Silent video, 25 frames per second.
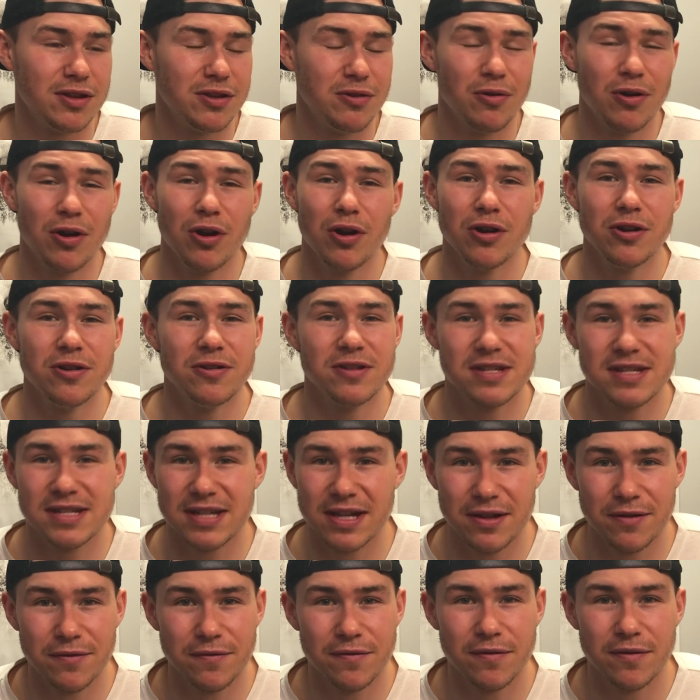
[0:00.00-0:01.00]
hurt
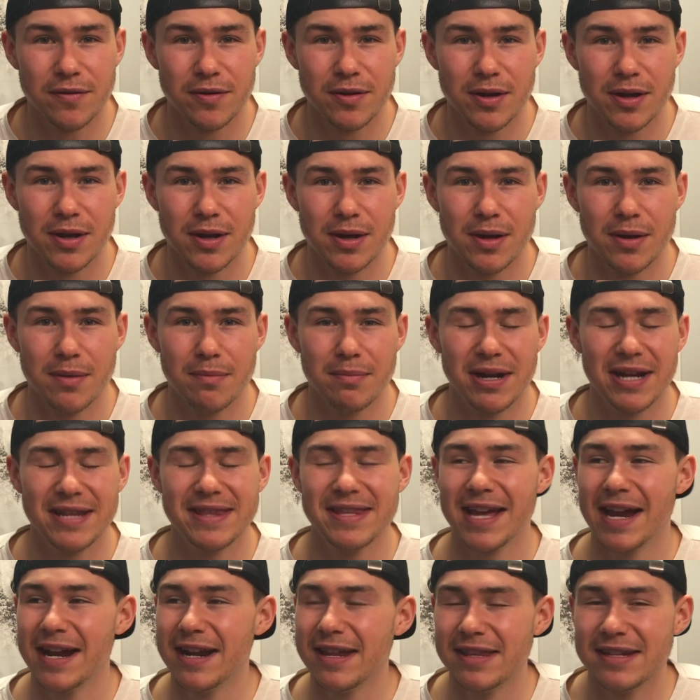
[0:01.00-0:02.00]
yourself. But at
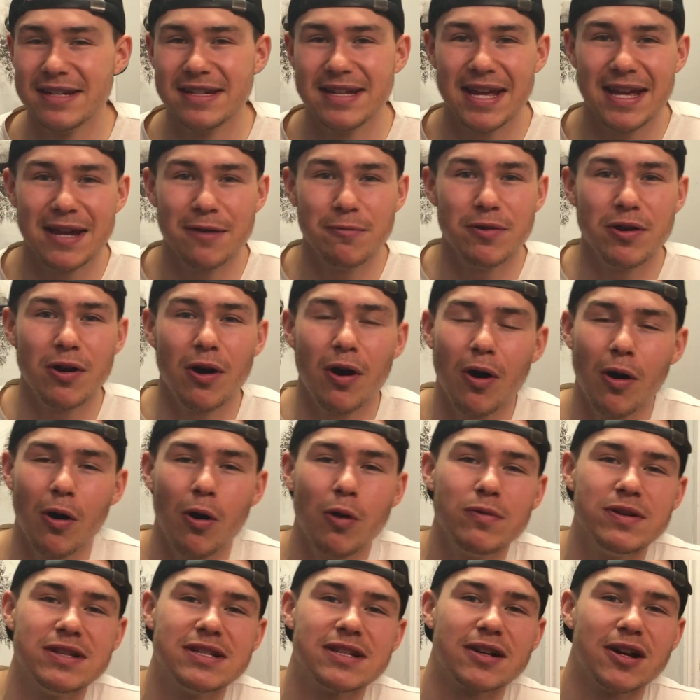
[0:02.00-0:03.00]
the end of the day, we
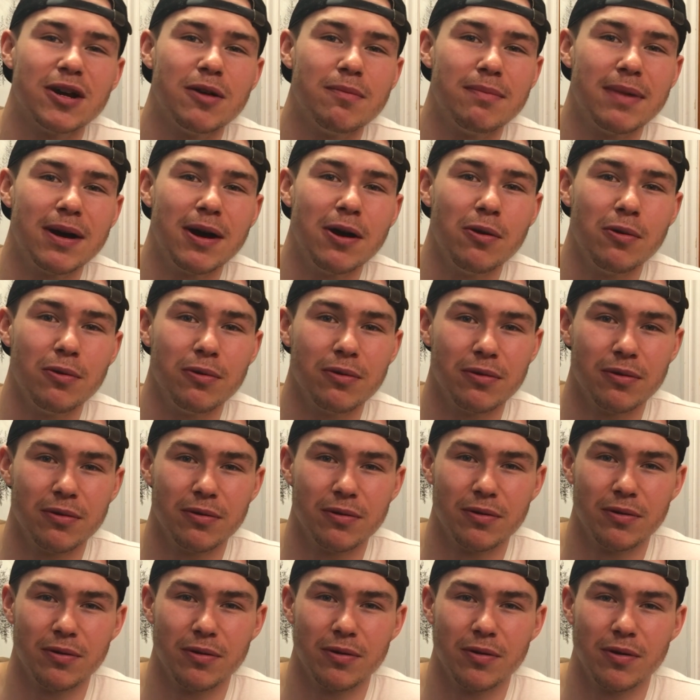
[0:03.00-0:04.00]
always come out
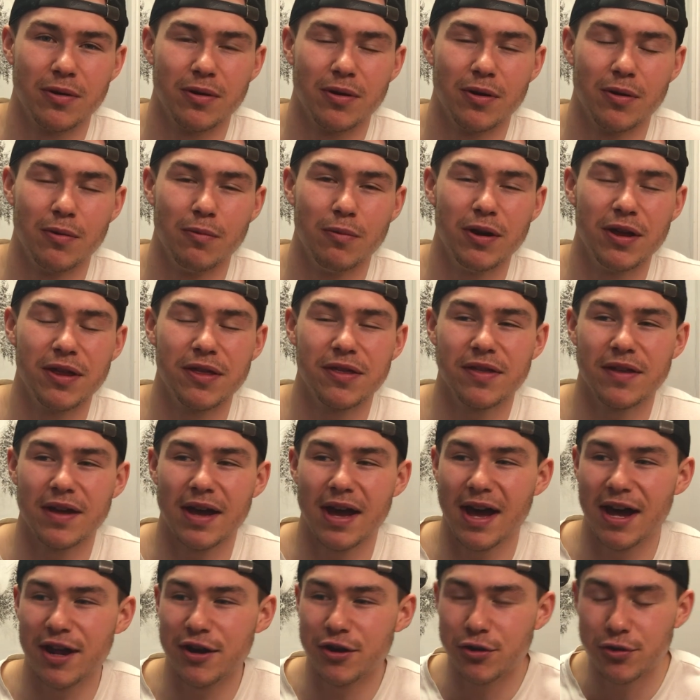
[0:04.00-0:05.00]
with
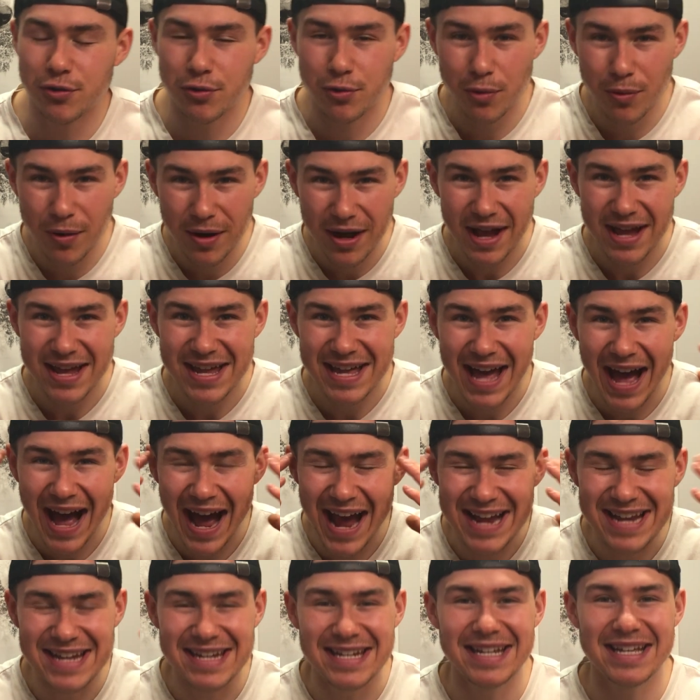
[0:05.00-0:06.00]
a new
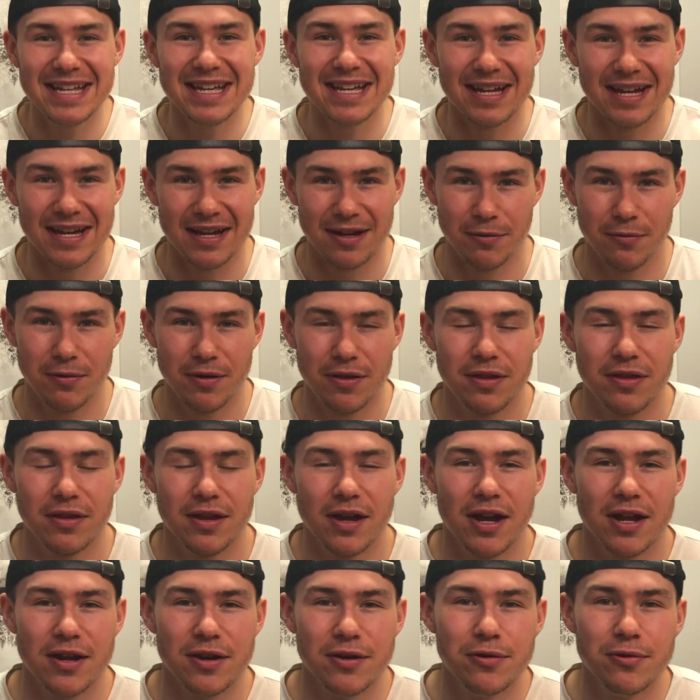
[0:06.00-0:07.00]
idea, with
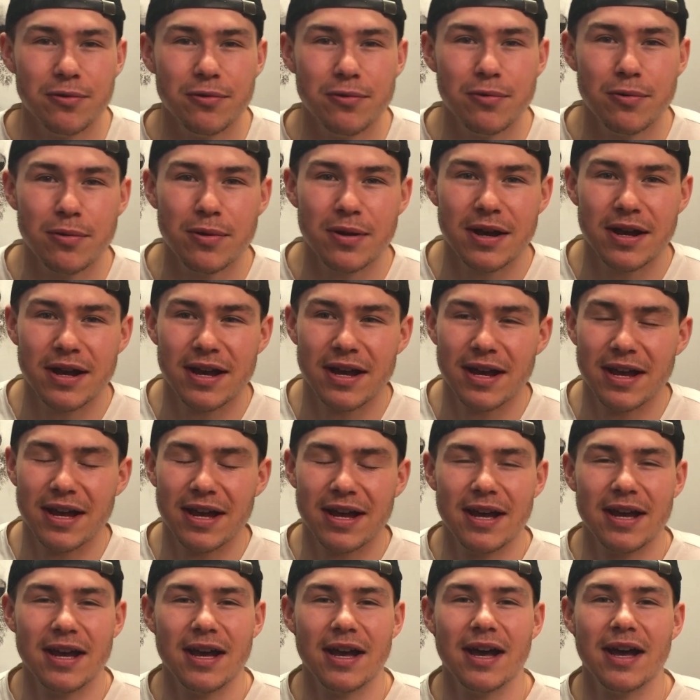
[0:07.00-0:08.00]
a new
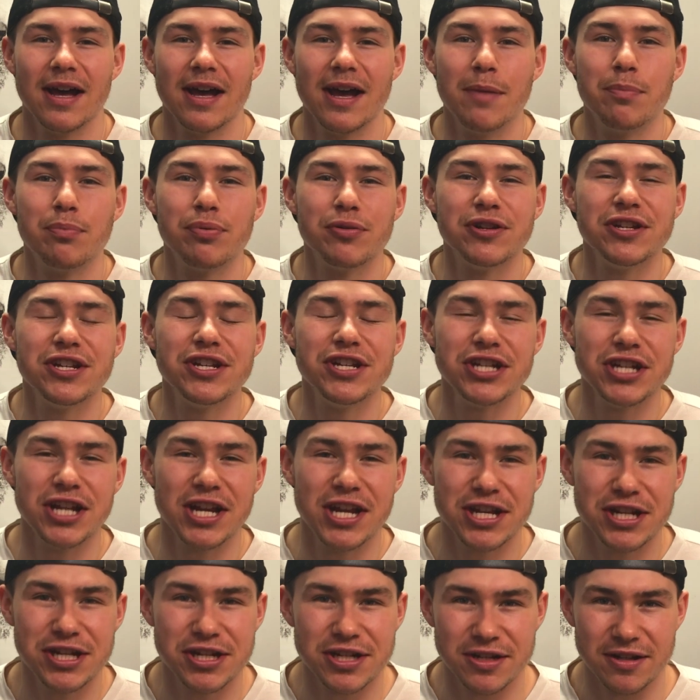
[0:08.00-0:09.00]

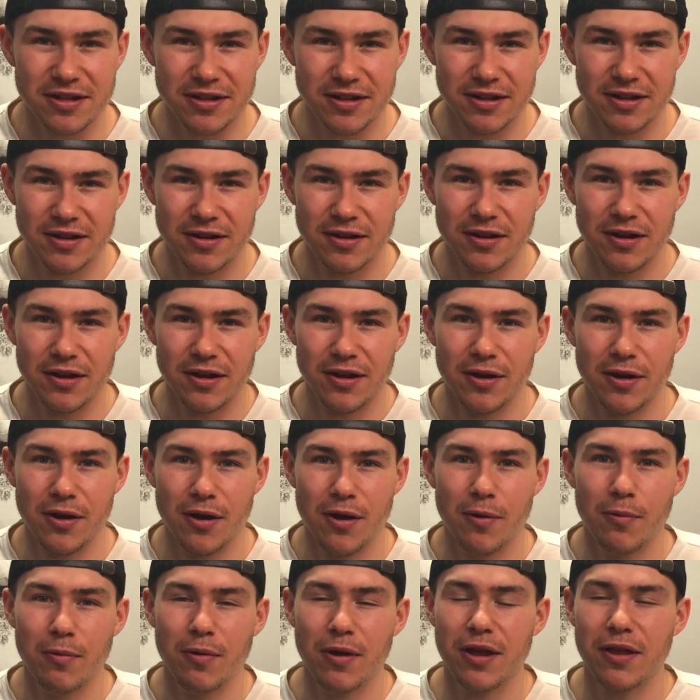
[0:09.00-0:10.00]
appreciation,
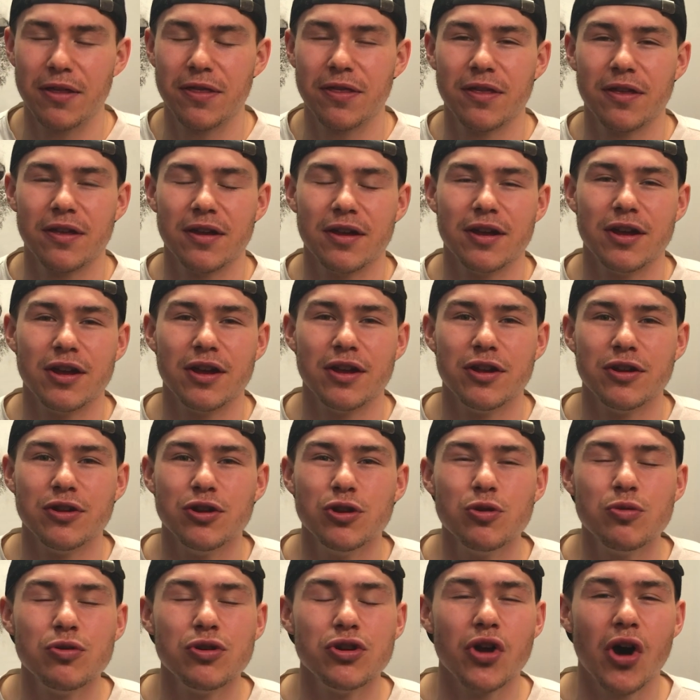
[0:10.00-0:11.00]
with
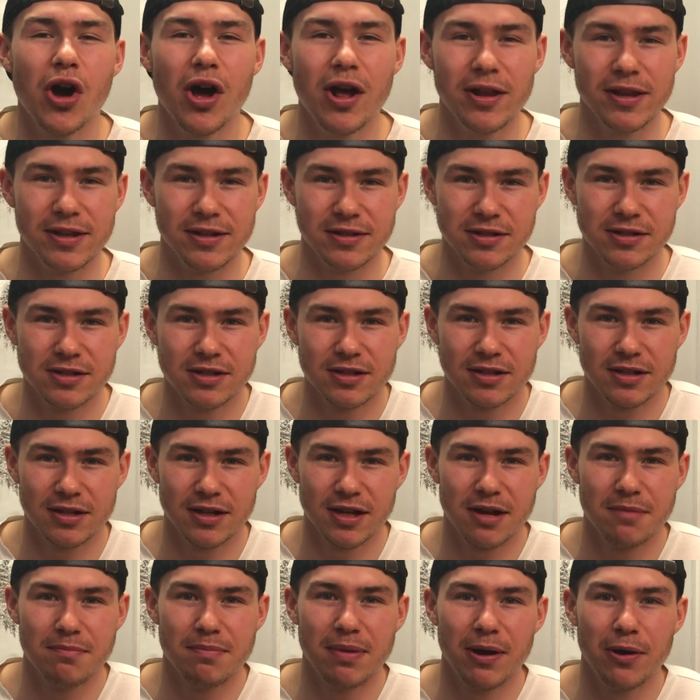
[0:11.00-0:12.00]
new knowledge
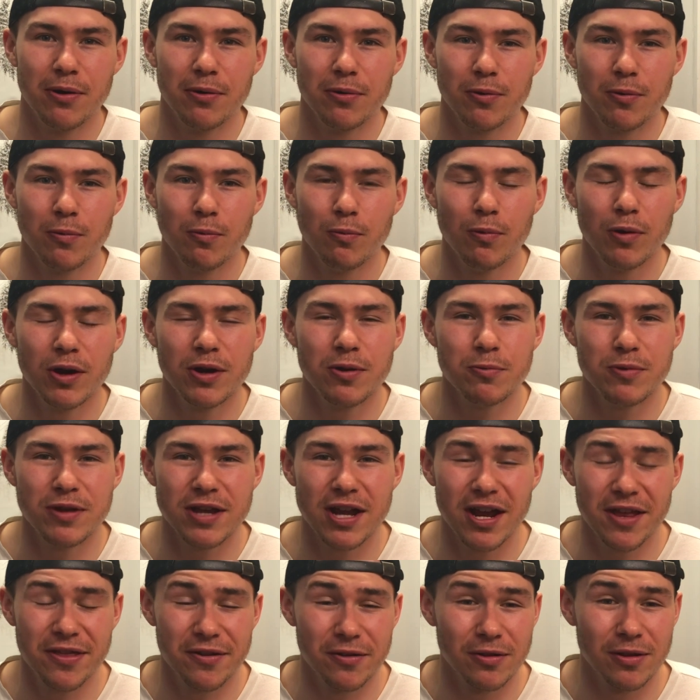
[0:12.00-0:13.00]
about what
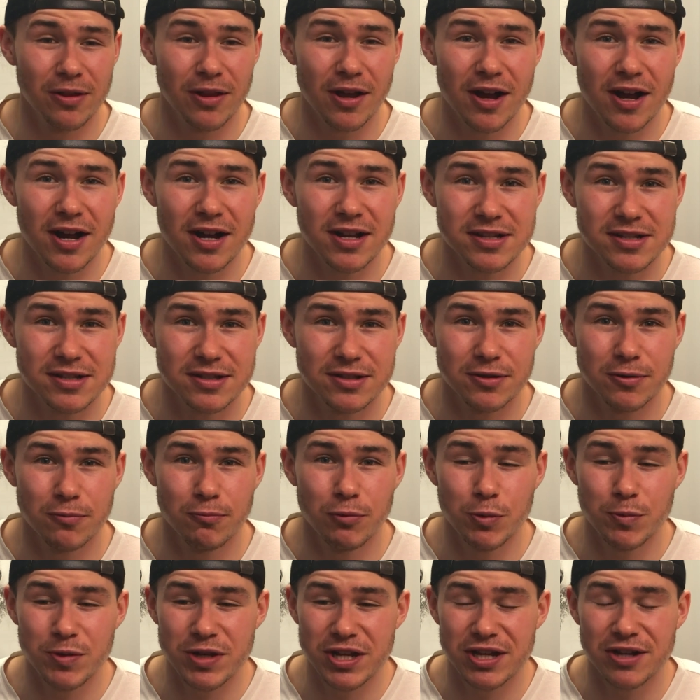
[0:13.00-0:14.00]
we either lost,
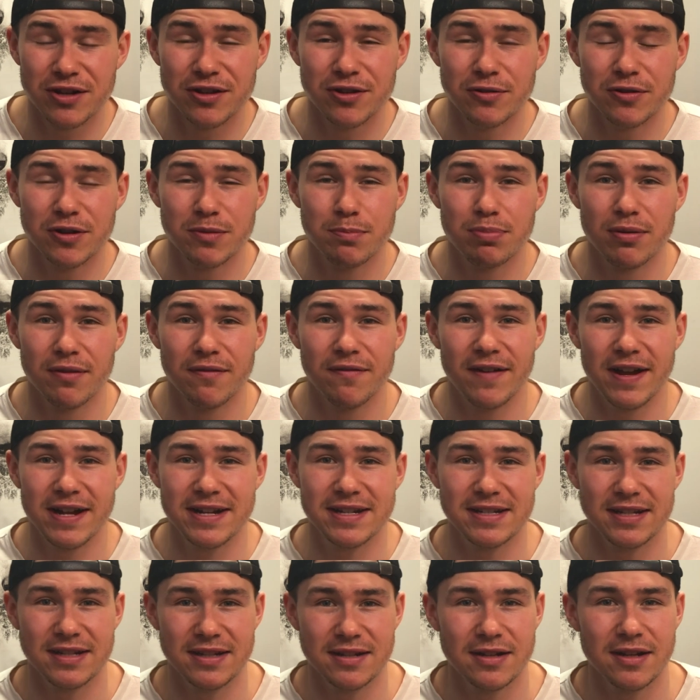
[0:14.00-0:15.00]
what we could do to
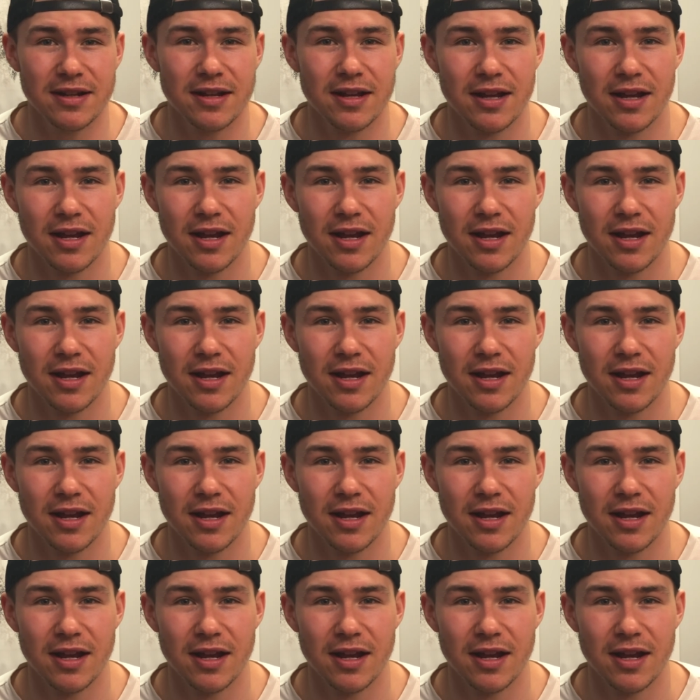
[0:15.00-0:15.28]
prevent it.